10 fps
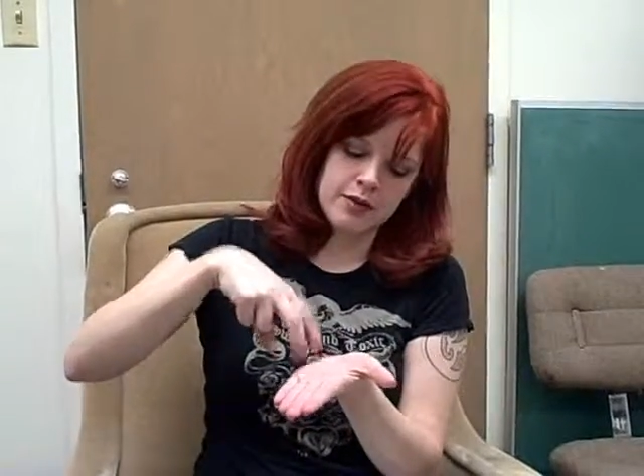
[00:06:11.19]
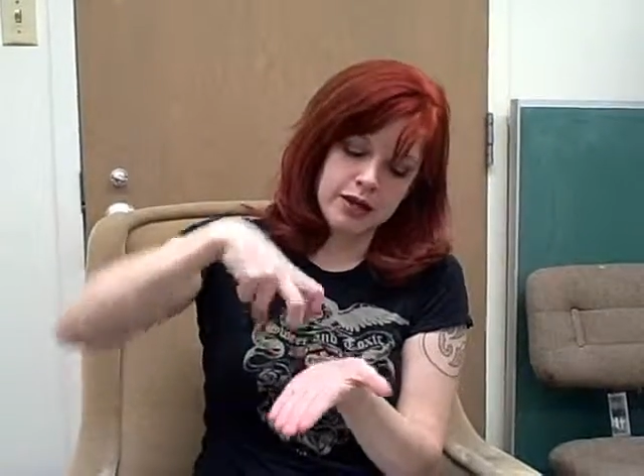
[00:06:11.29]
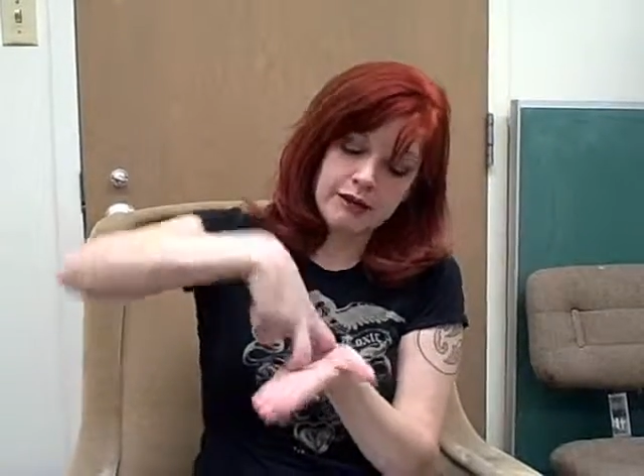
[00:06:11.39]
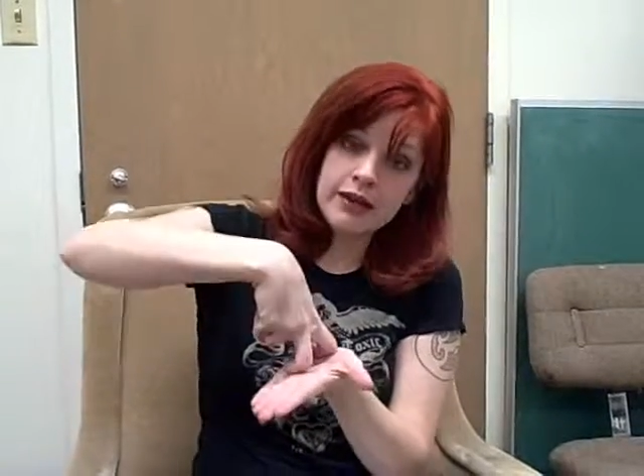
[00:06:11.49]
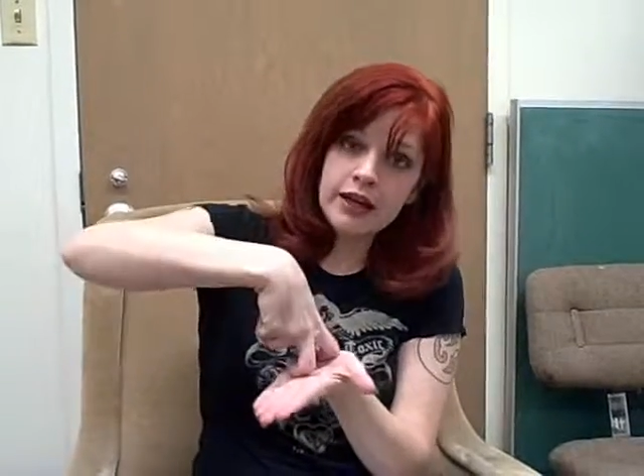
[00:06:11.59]

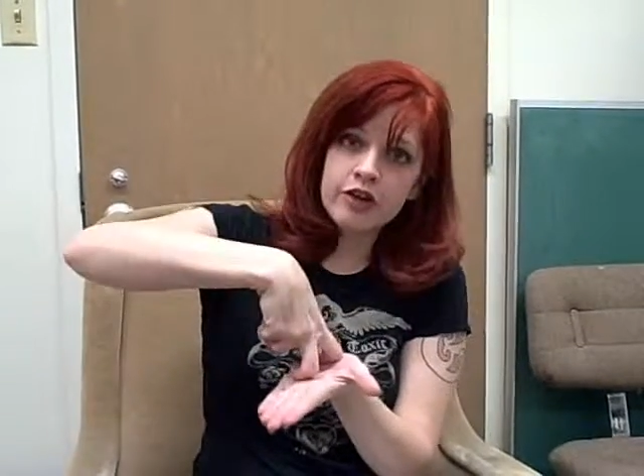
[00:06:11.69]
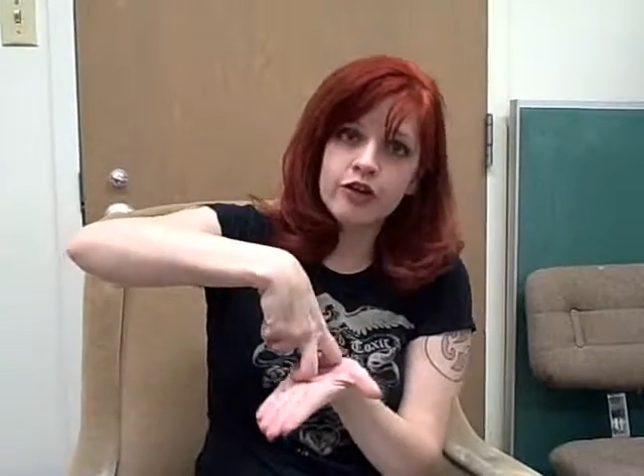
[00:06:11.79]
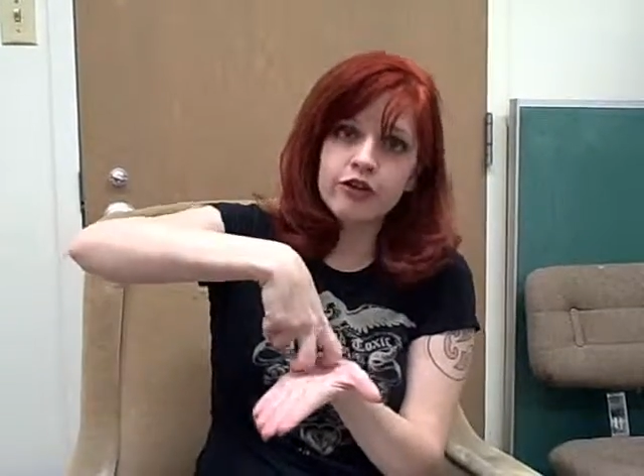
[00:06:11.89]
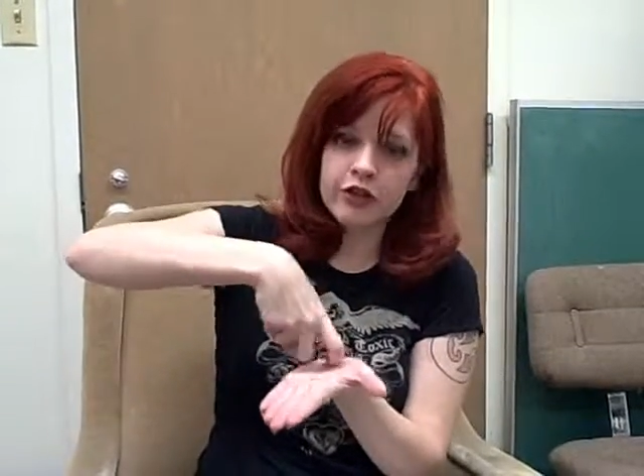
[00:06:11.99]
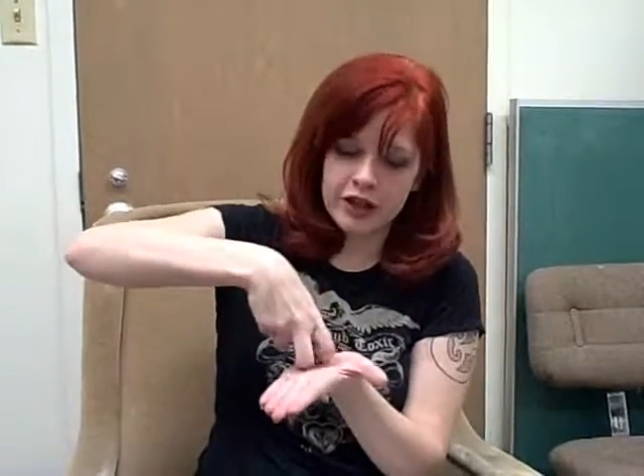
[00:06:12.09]
he can
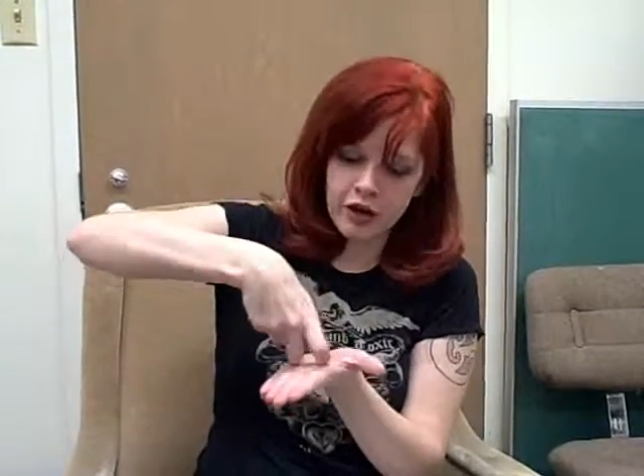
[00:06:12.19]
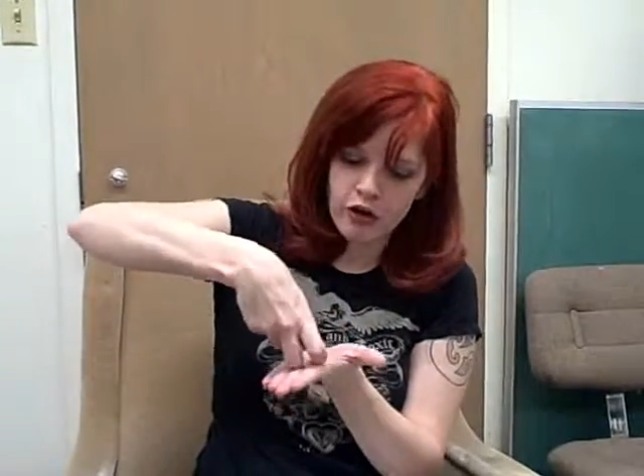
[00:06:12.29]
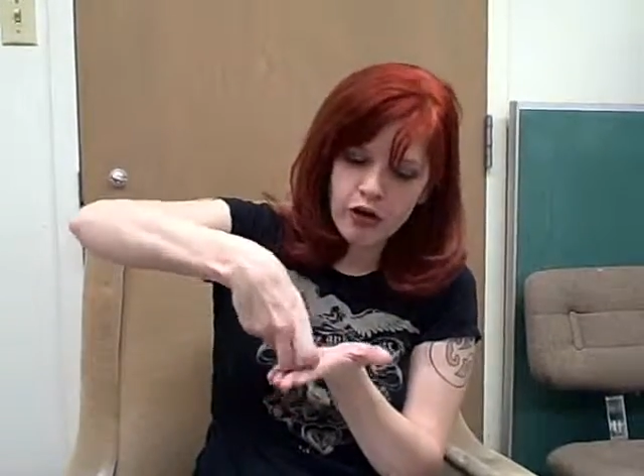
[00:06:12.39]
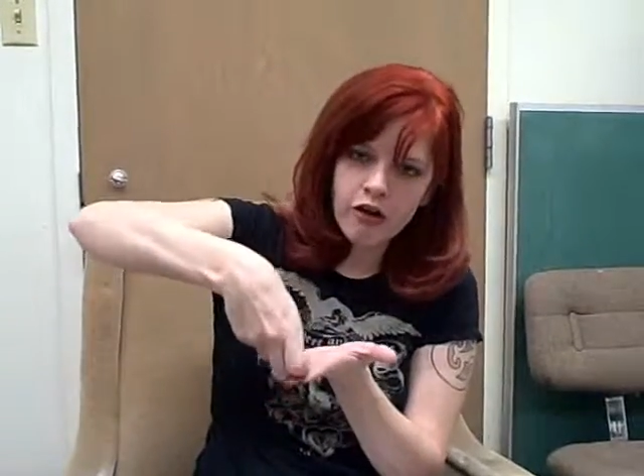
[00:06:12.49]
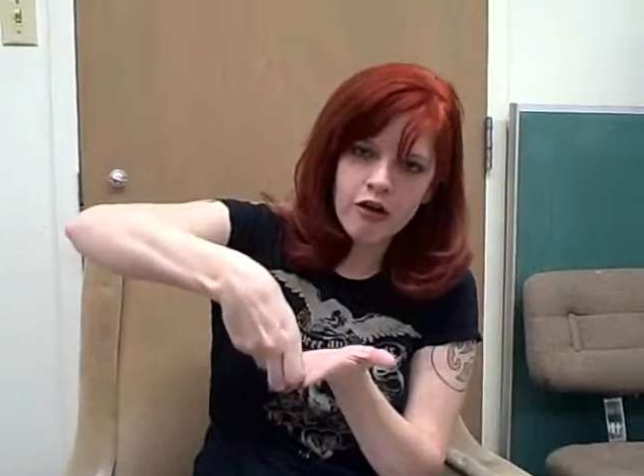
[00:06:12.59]
kneel, he can
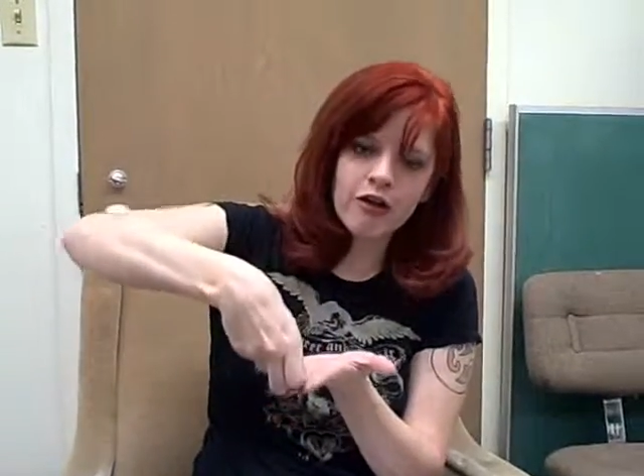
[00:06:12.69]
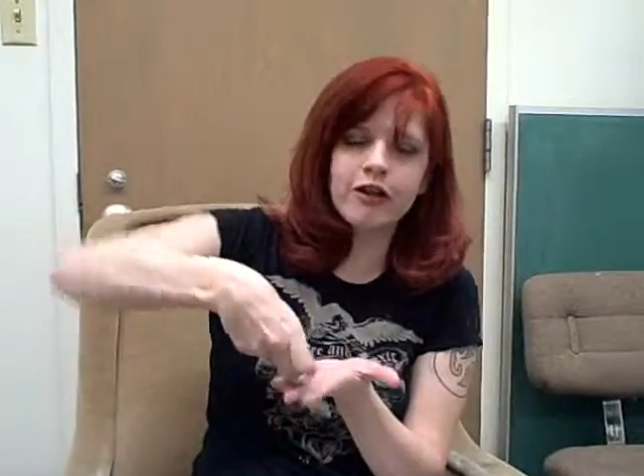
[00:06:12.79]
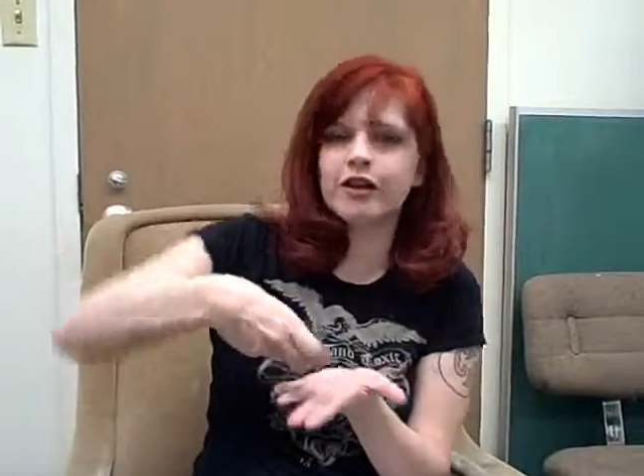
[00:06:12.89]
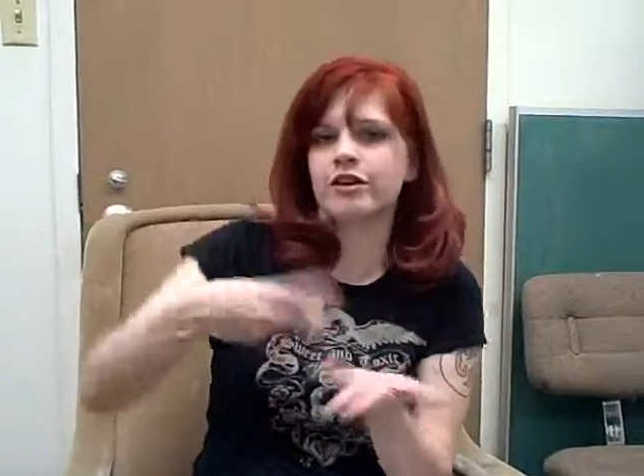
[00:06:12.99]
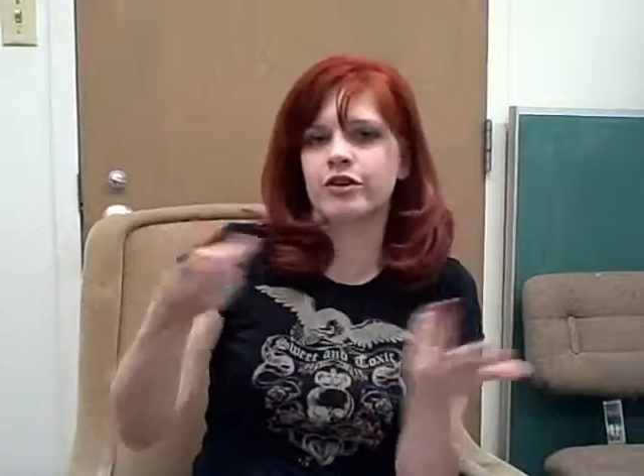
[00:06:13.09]
crawl,
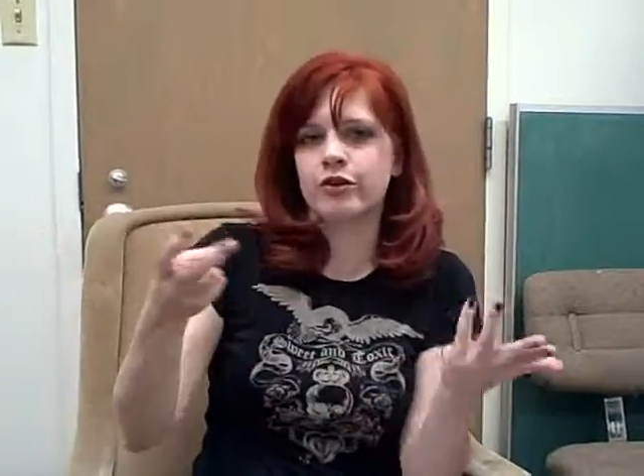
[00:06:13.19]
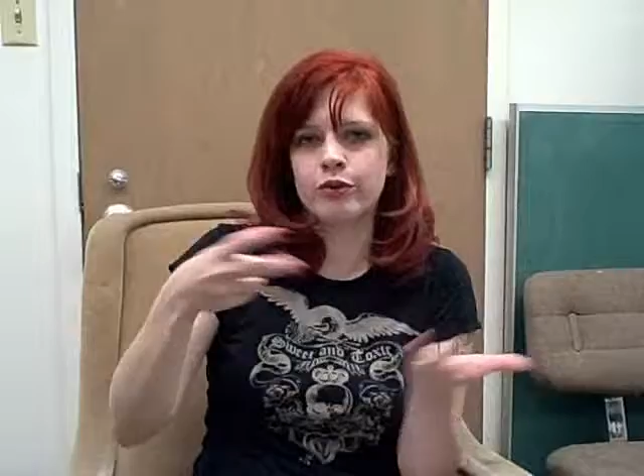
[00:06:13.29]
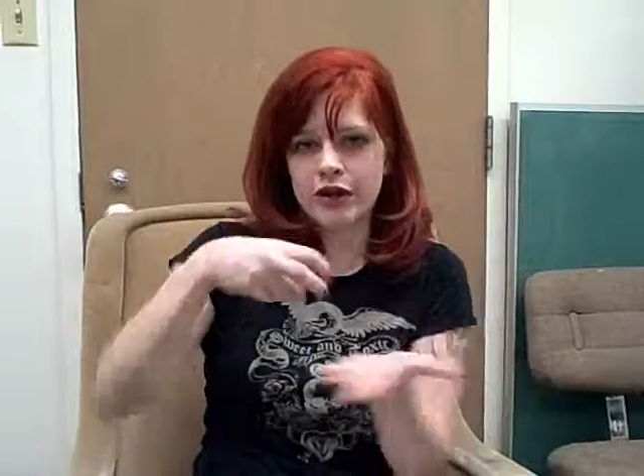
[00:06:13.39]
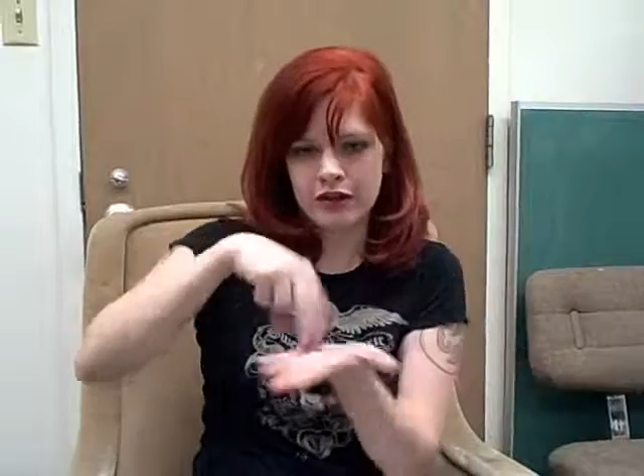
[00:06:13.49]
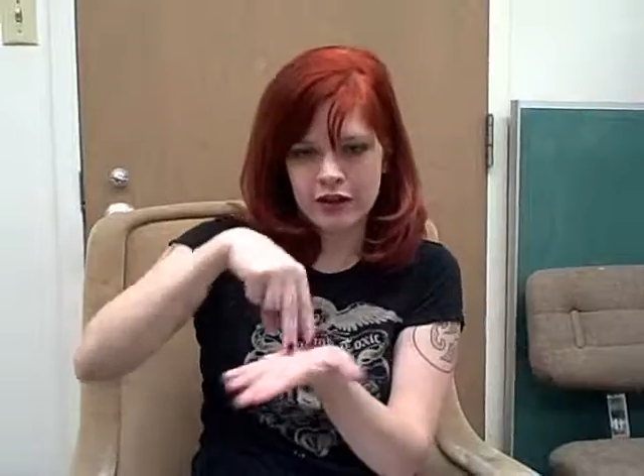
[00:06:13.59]
he can
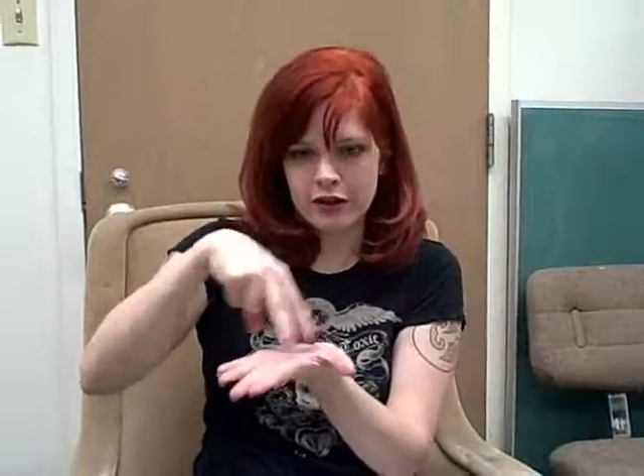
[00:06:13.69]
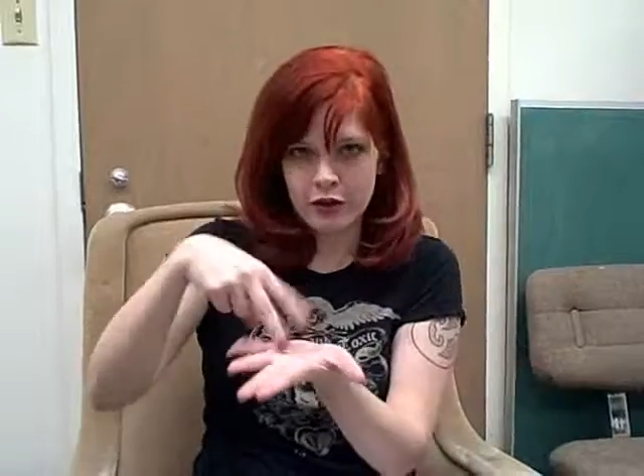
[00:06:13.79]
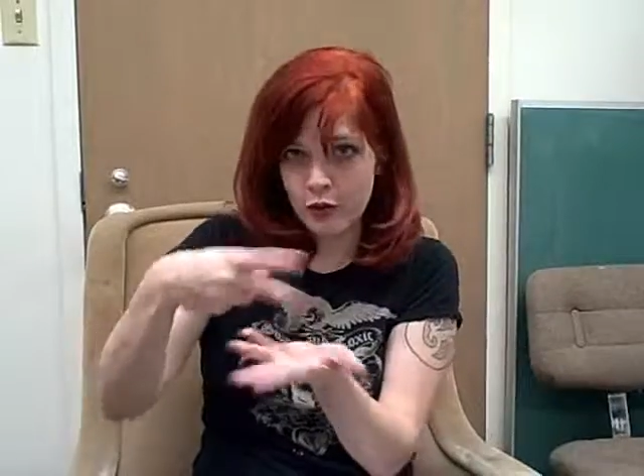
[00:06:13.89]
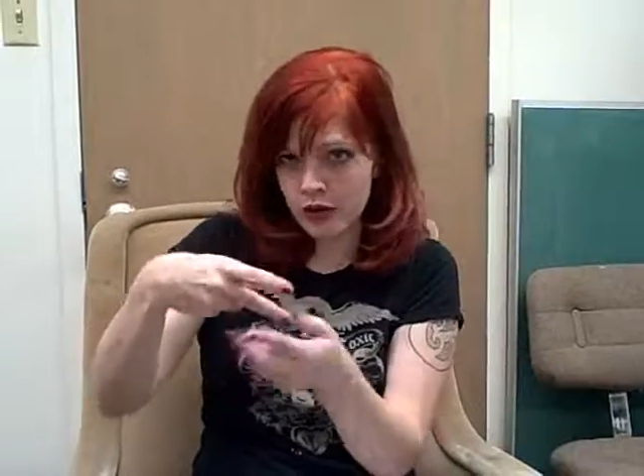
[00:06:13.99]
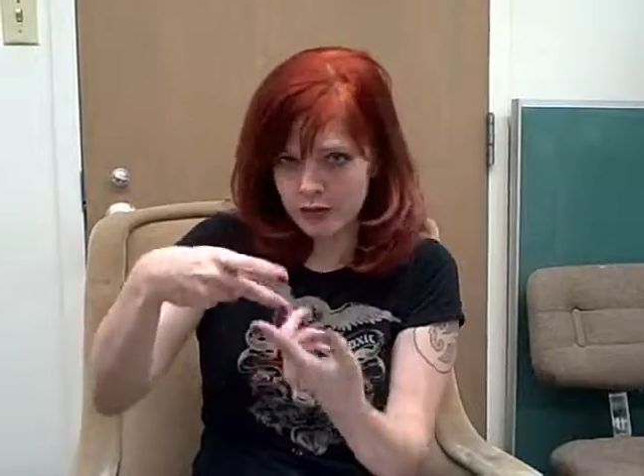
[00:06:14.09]
do anything
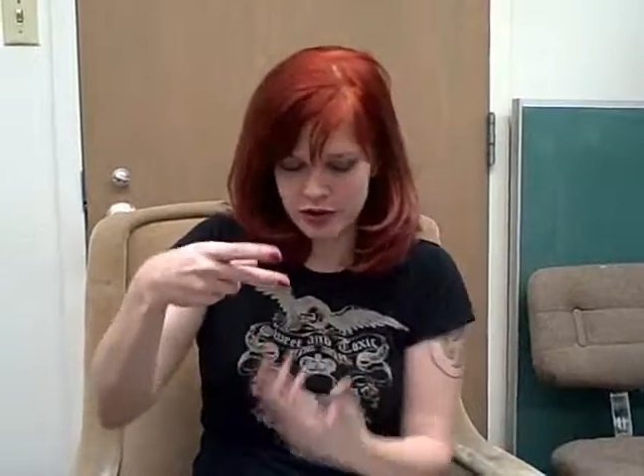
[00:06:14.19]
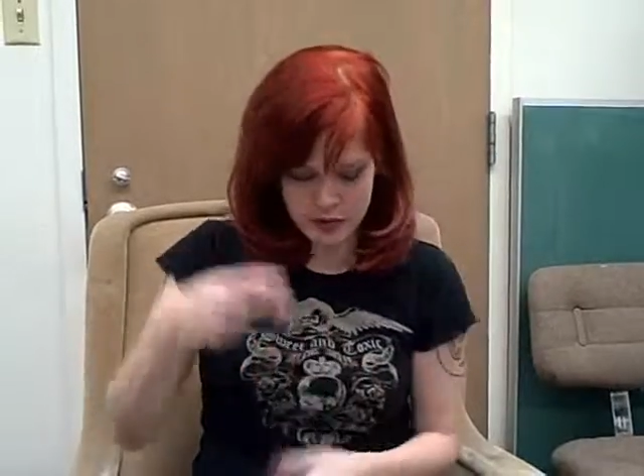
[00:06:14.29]
you want him to